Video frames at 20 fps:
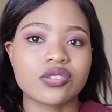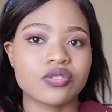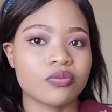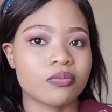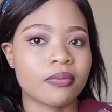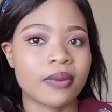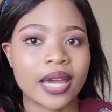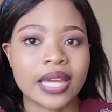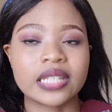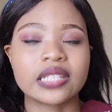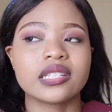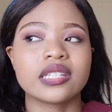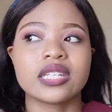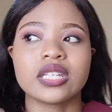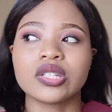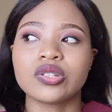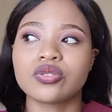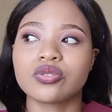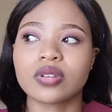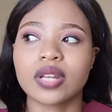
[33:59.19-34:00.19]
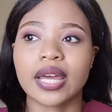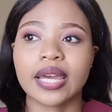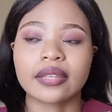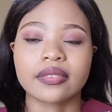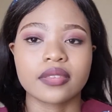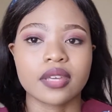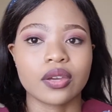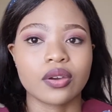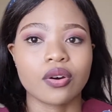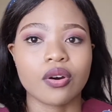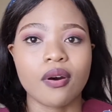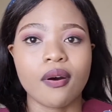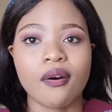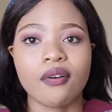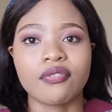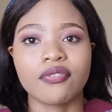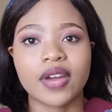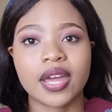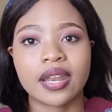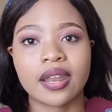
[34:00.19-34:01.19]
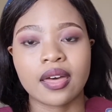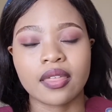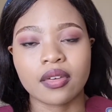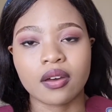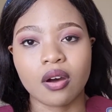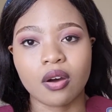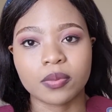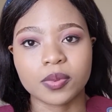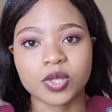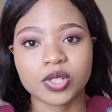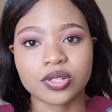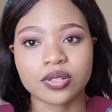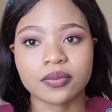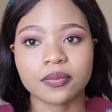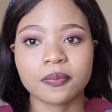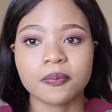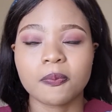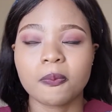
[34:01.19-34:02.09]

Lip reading: you might need to like think of another option.